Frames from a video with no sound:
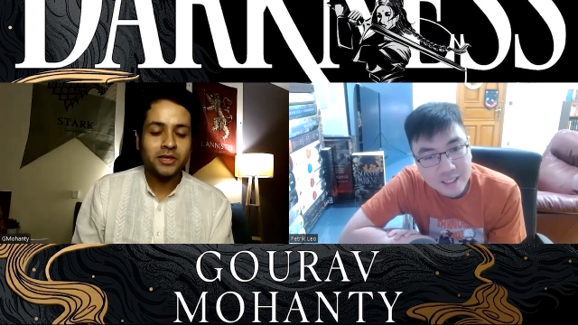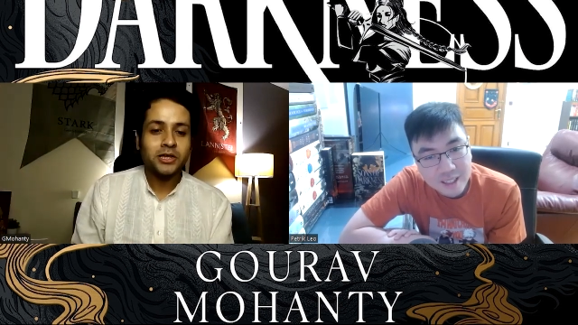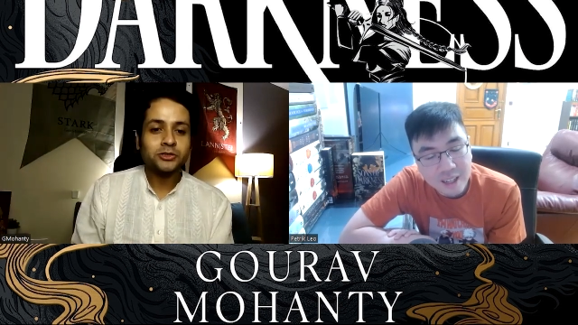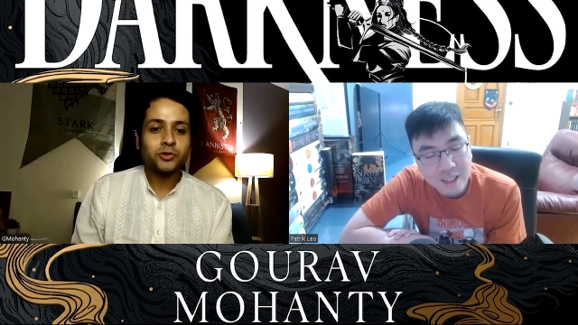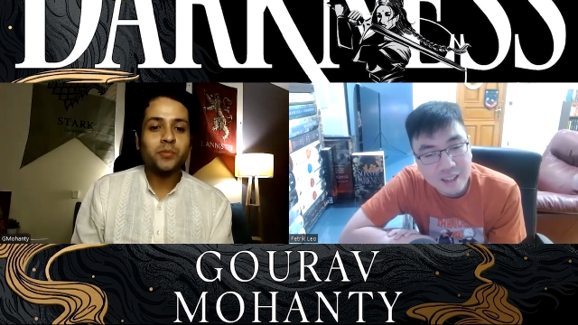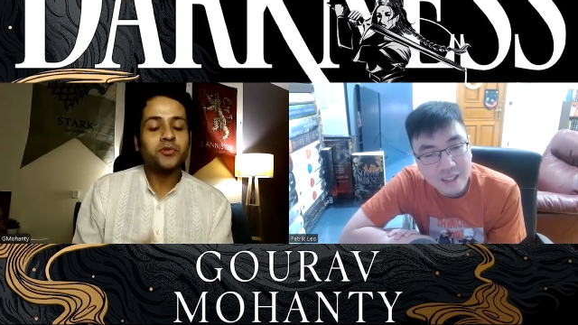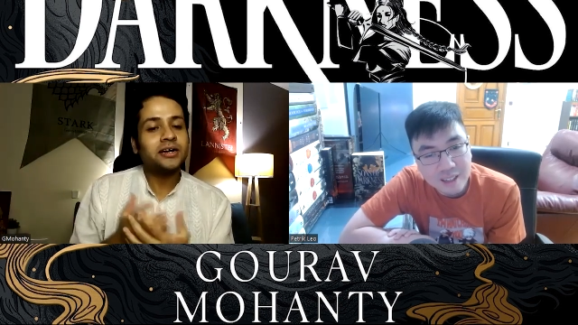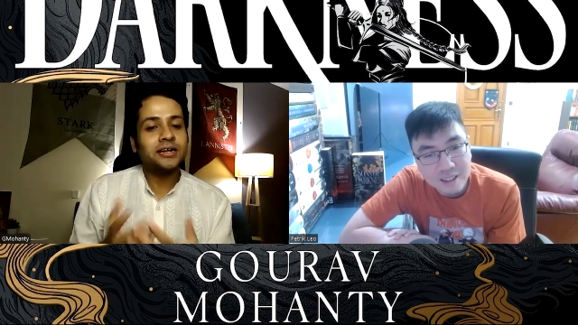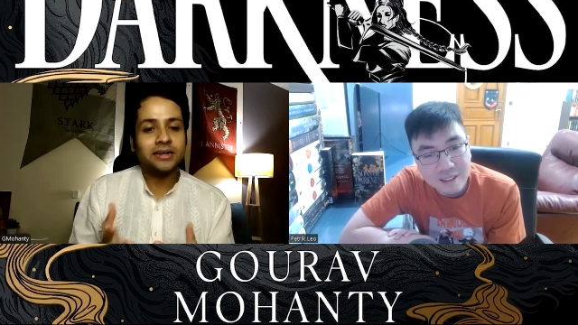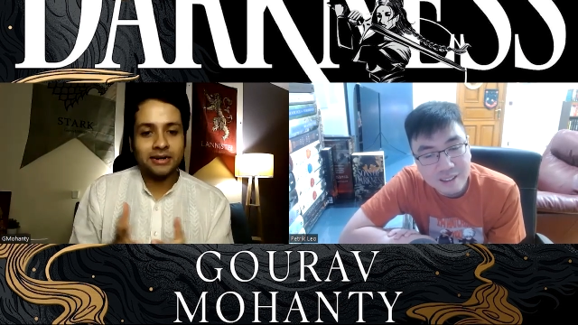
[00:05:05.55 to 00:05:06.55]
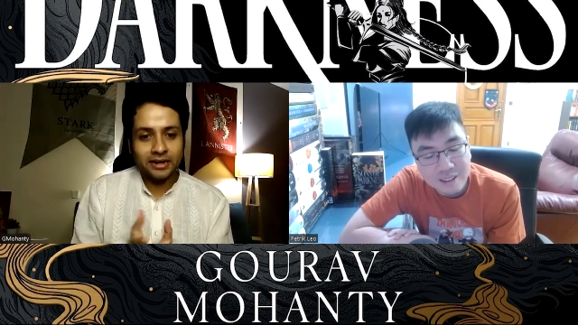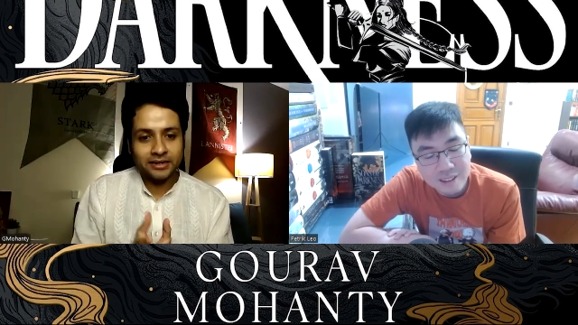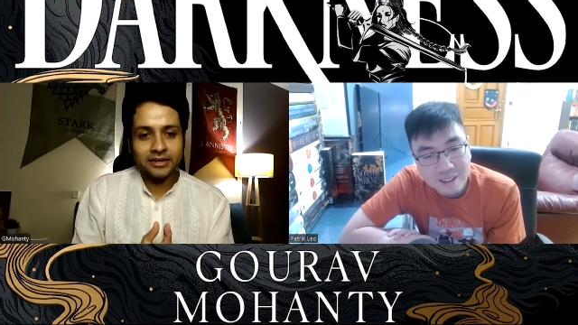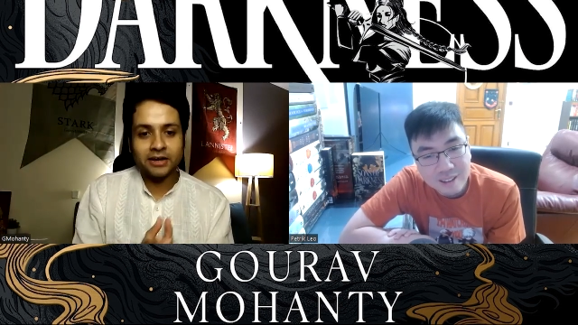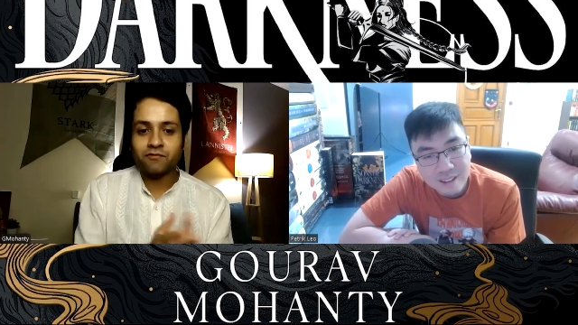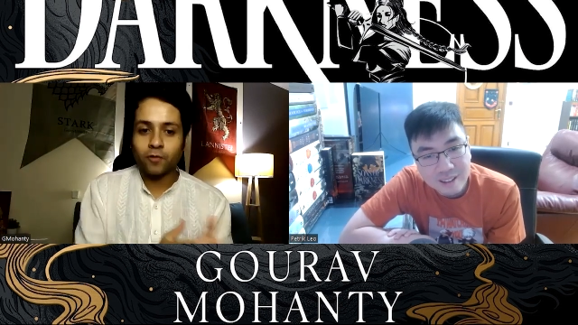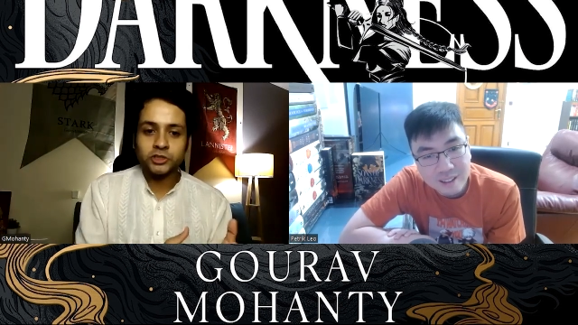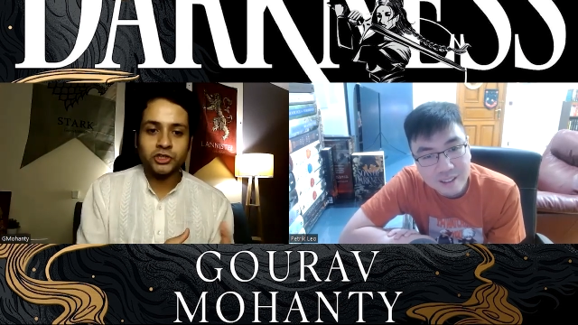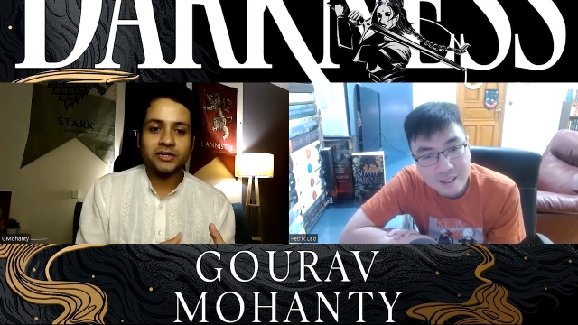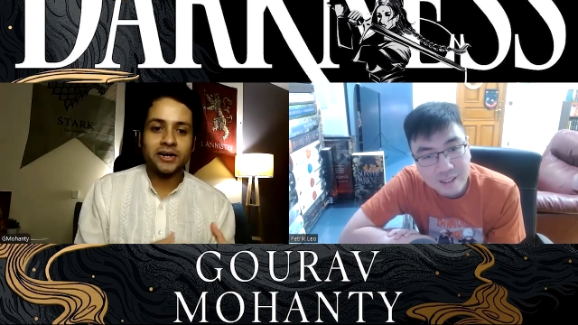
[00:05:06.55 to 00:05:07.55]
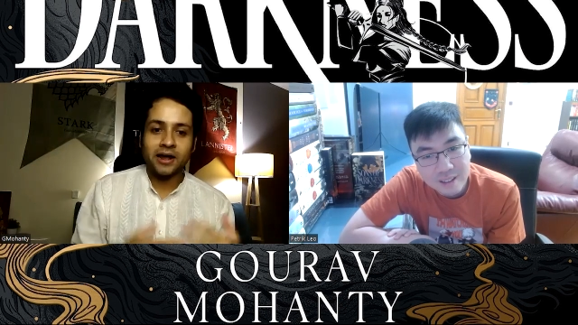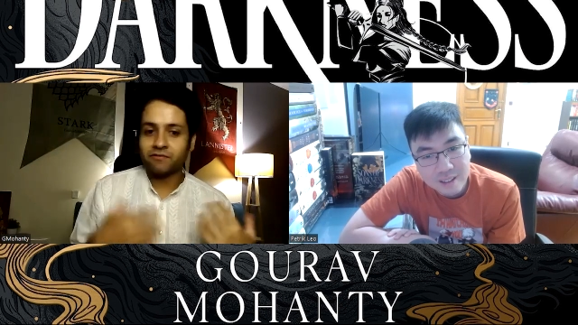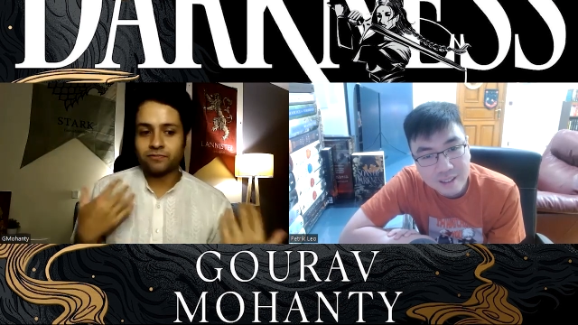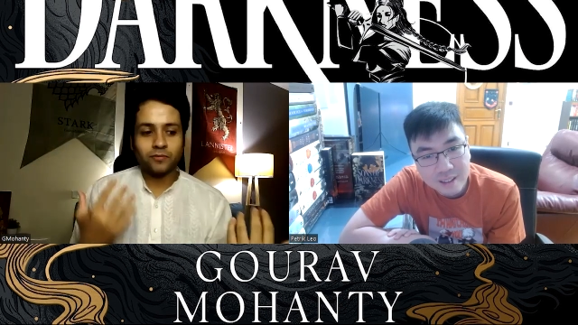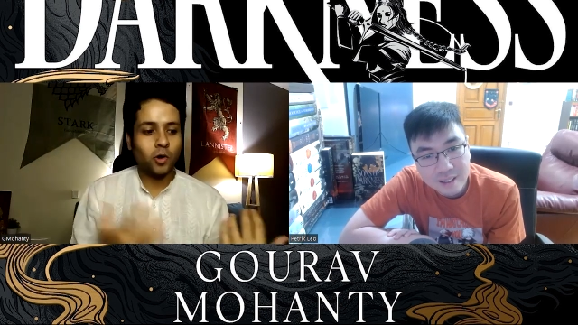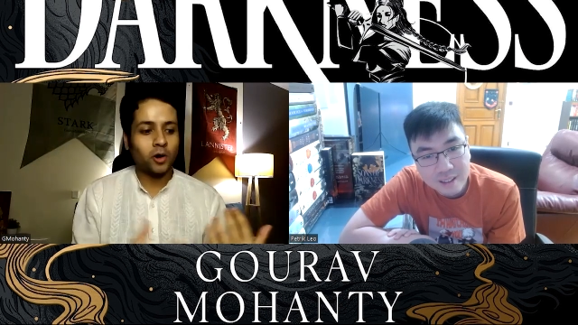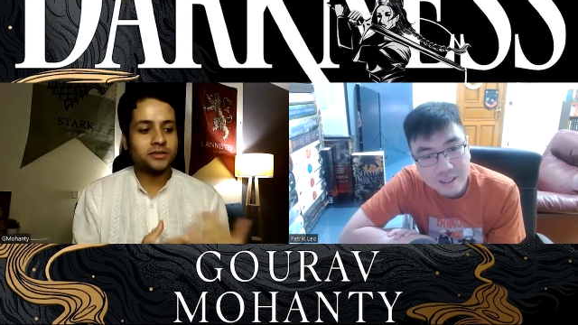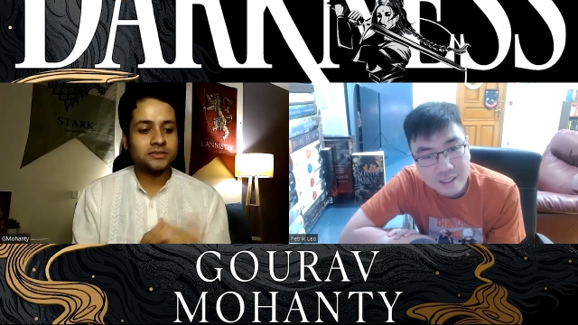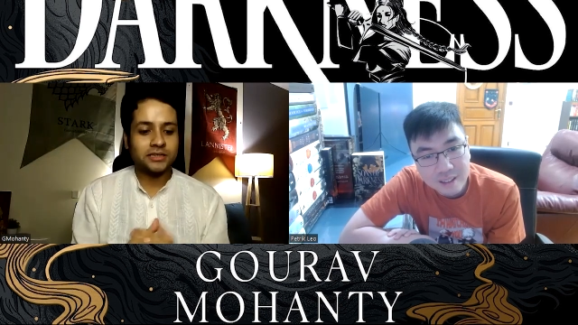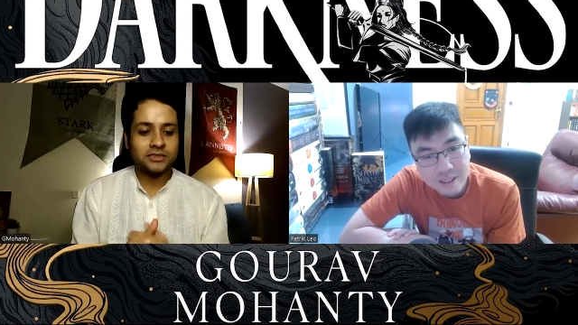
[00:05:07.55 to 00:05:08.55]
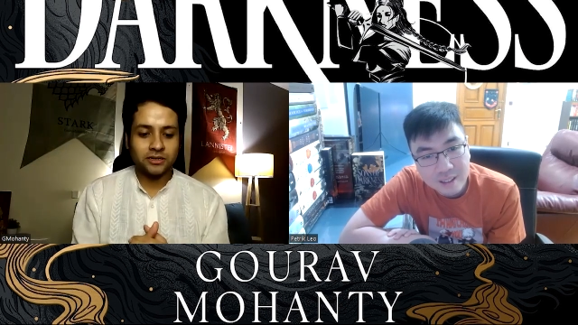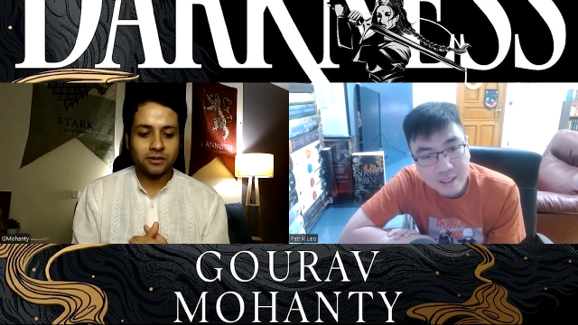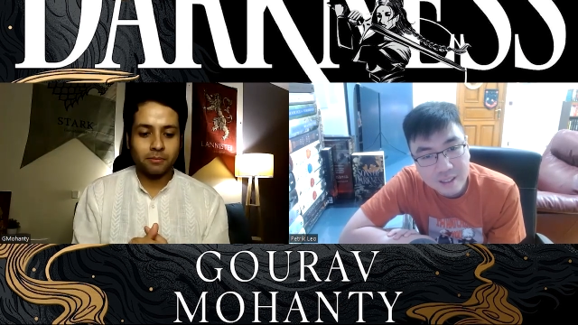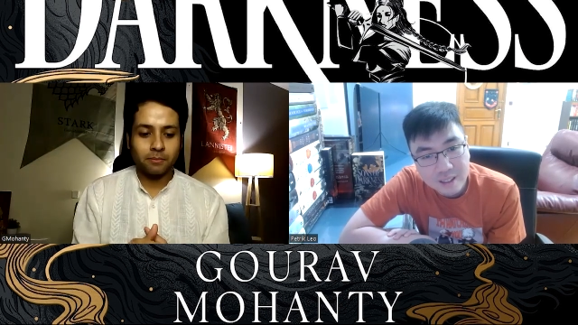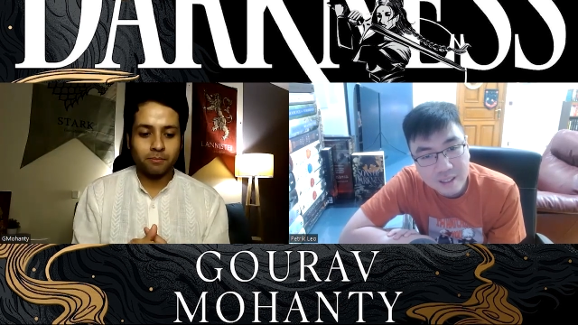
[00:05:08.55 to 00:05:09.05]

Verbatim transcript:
Speaker 1: Ah. So I'm really lucky and fortunate that I've gotten such a